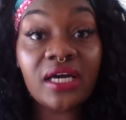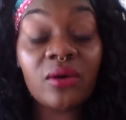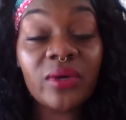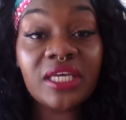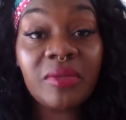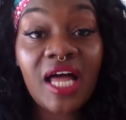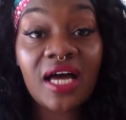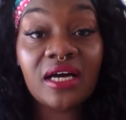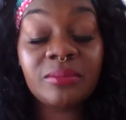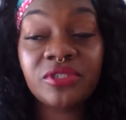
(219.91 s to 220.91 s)
A Wicked
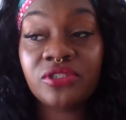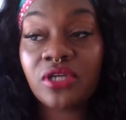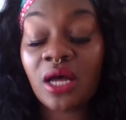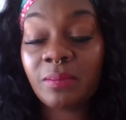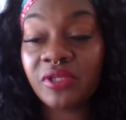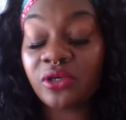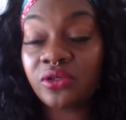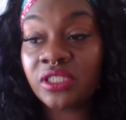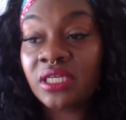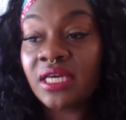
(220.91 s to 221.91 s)
Plot upload.